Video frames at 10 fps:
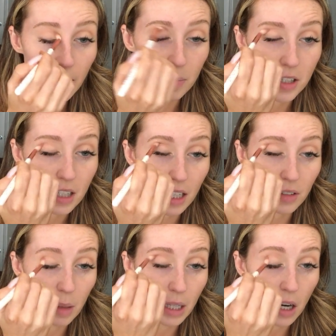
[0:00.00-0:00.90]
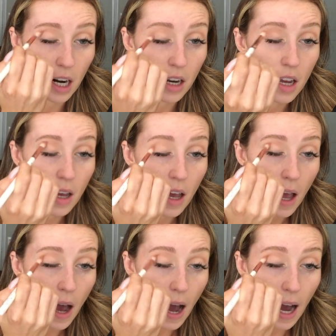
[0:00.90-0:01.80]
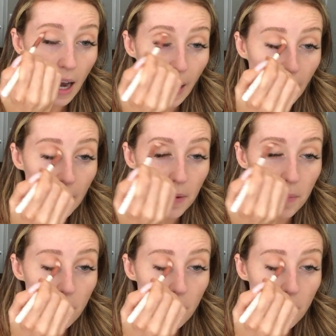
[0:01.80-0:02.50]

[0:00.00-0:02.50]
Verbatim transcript: I'm just kind of rambling on. I,